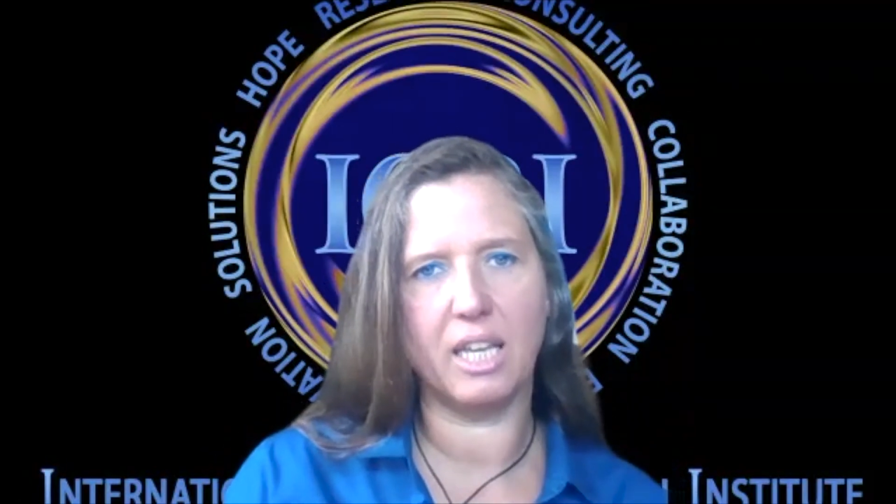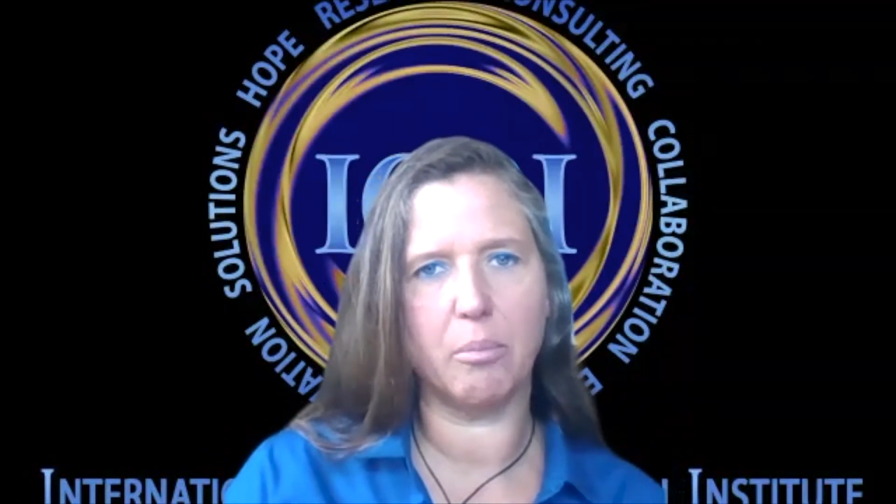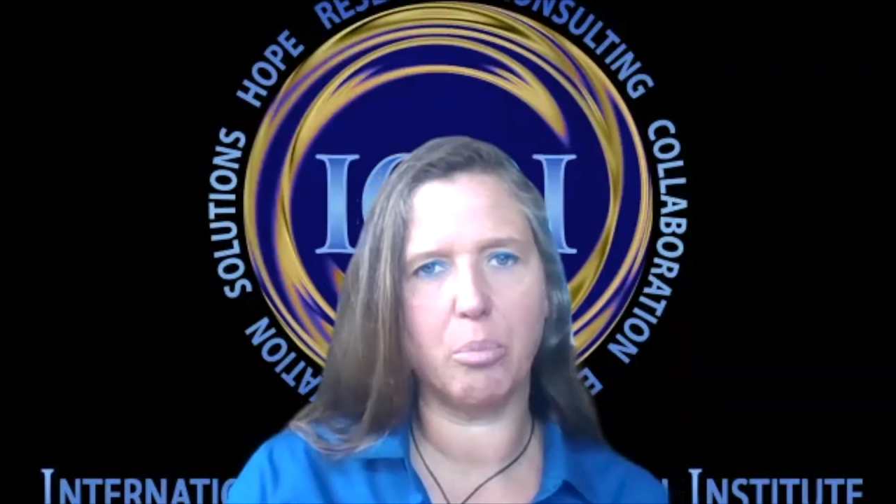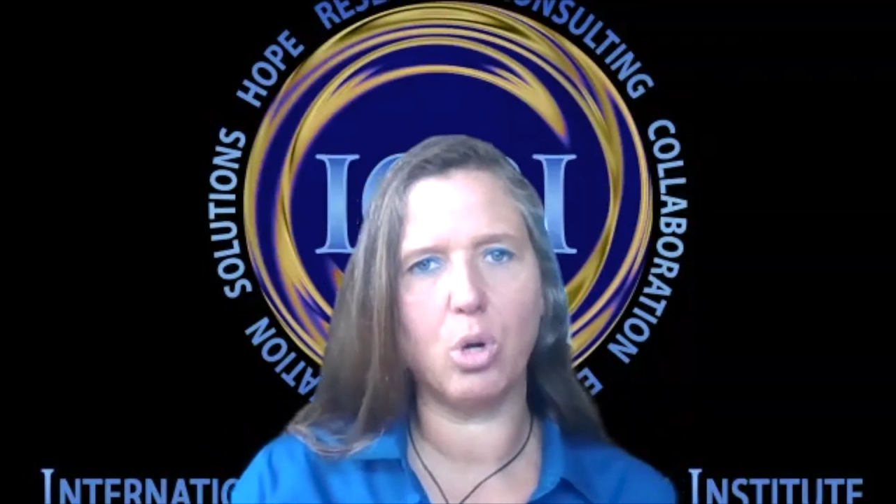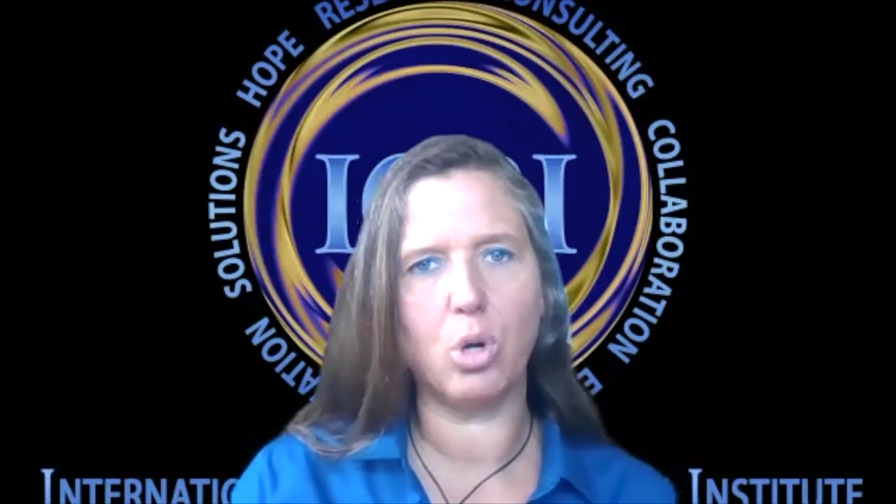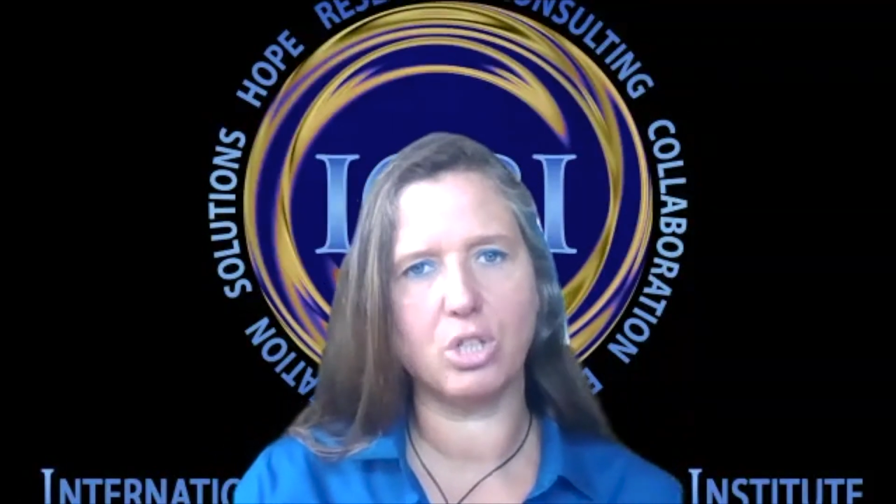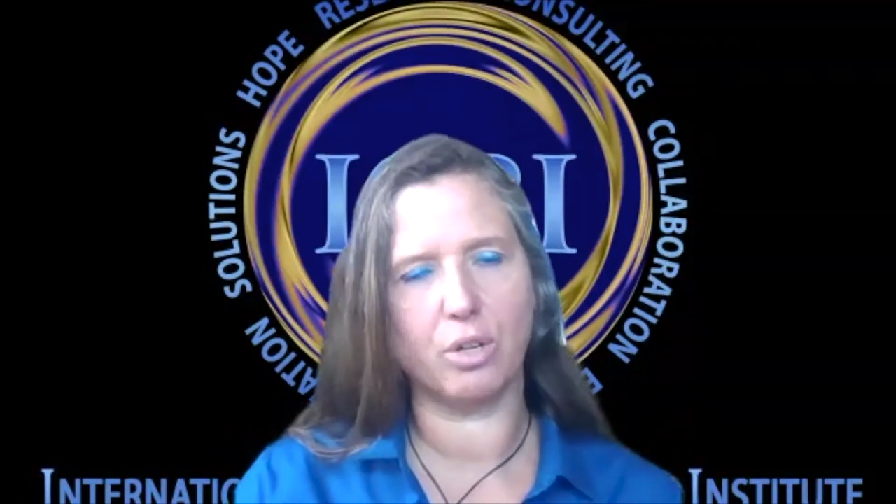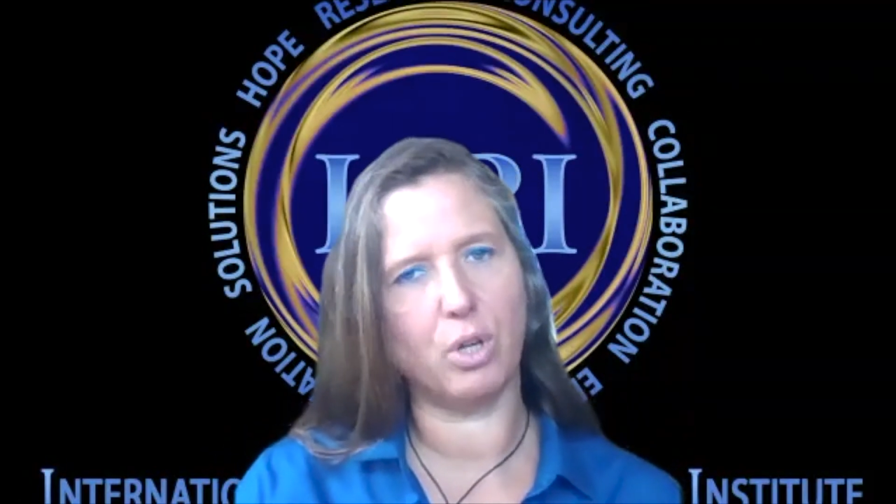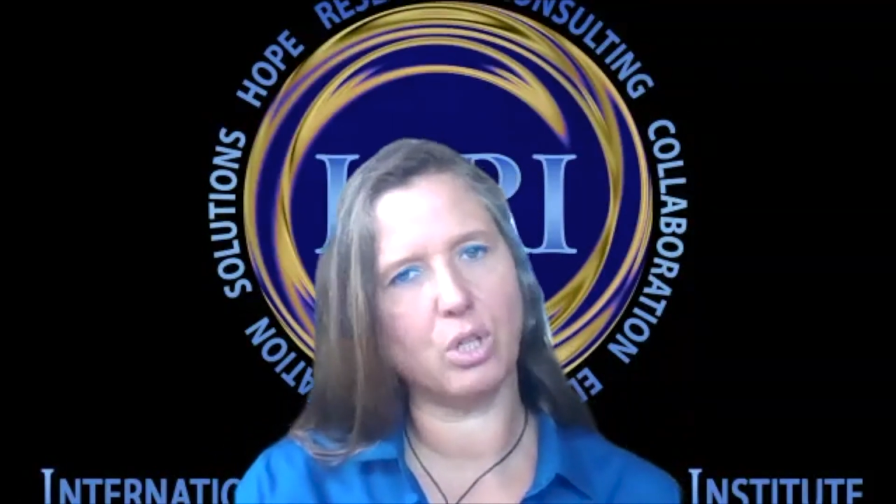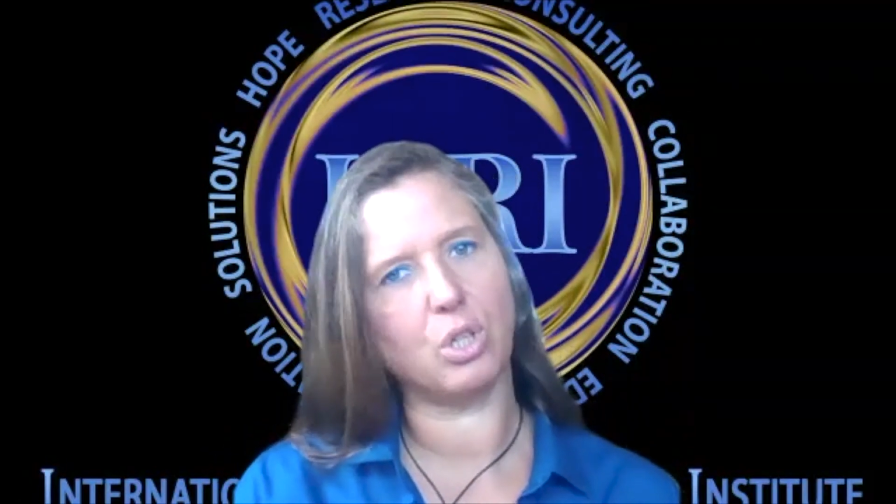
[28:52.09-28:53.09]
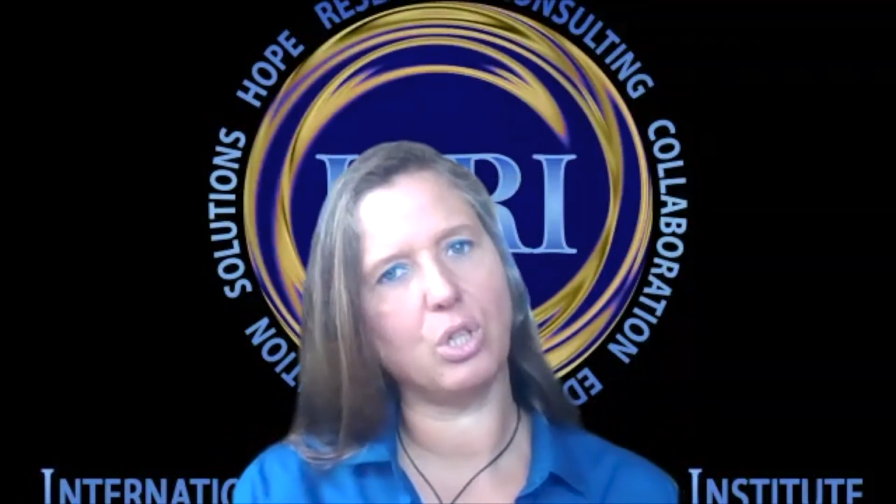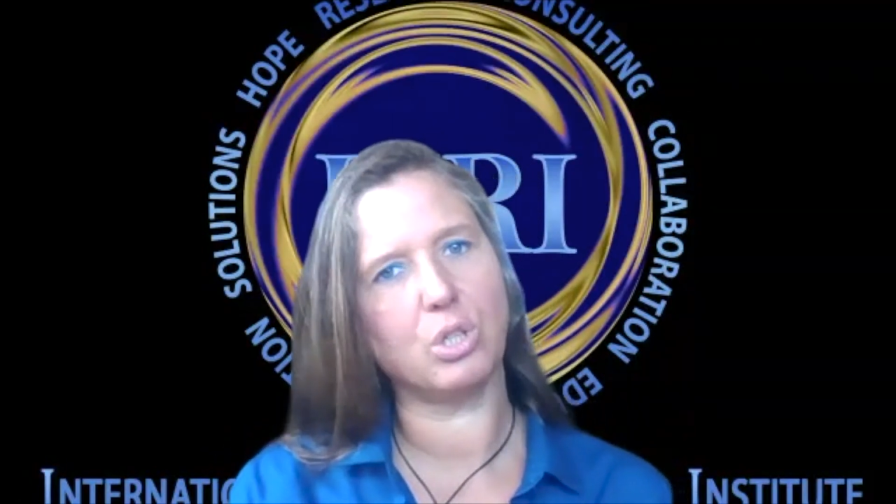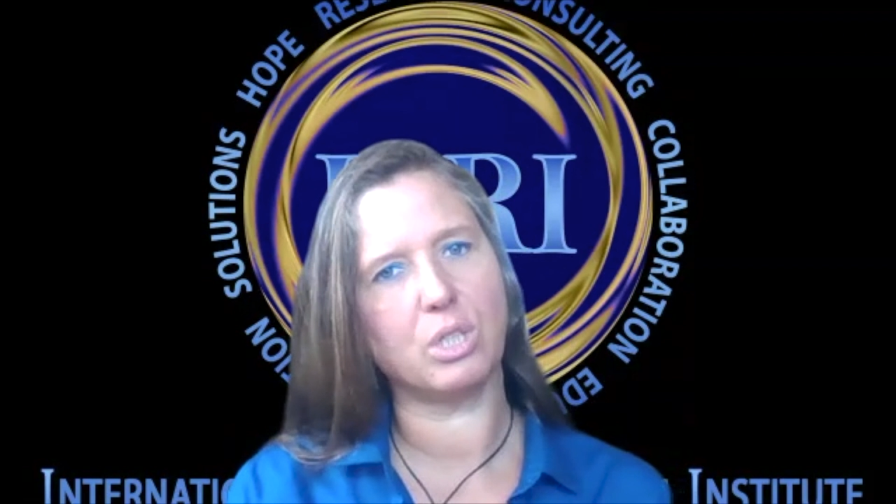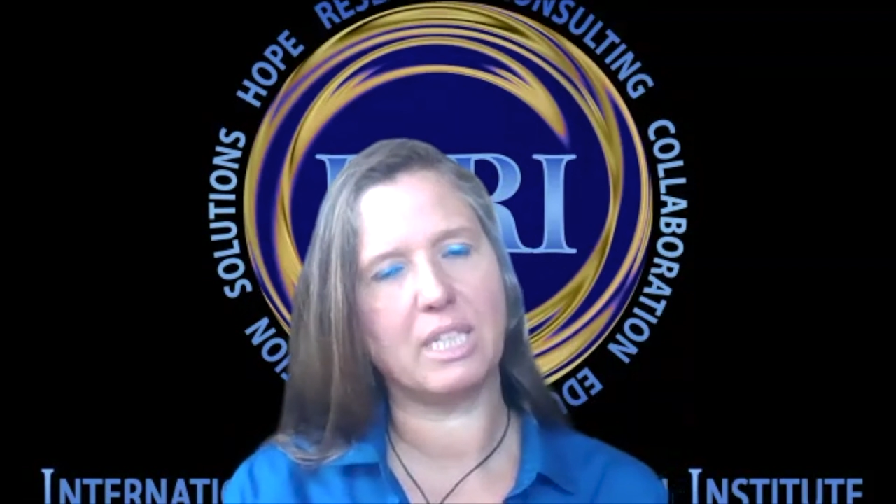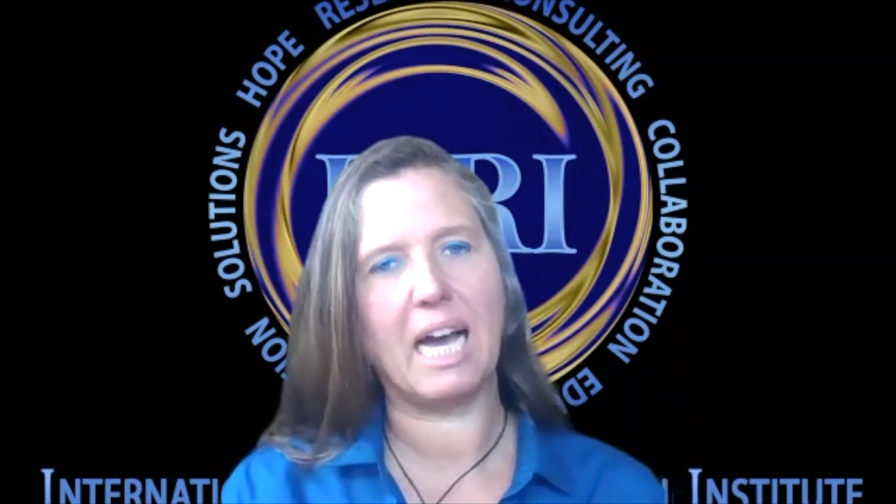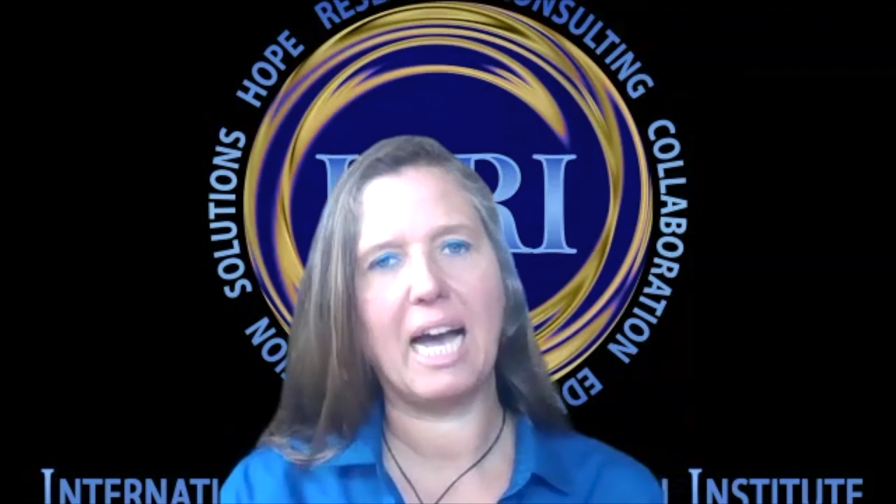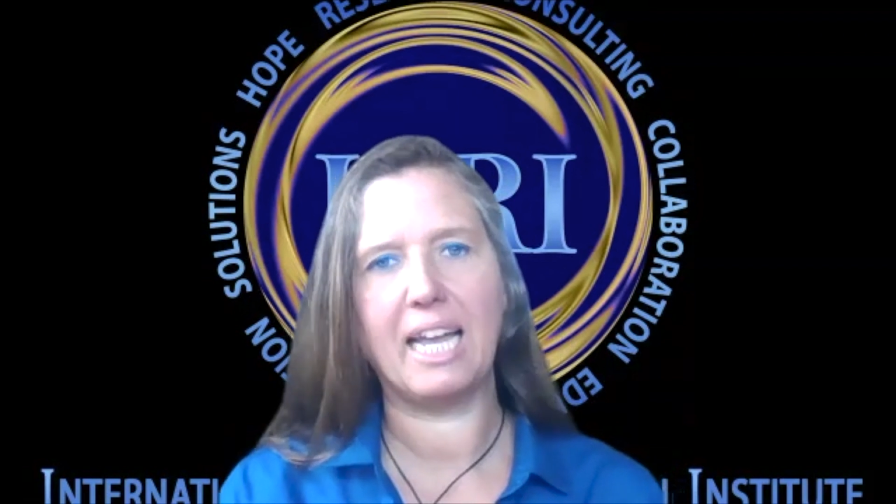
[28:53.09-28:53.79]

importance of also your diet.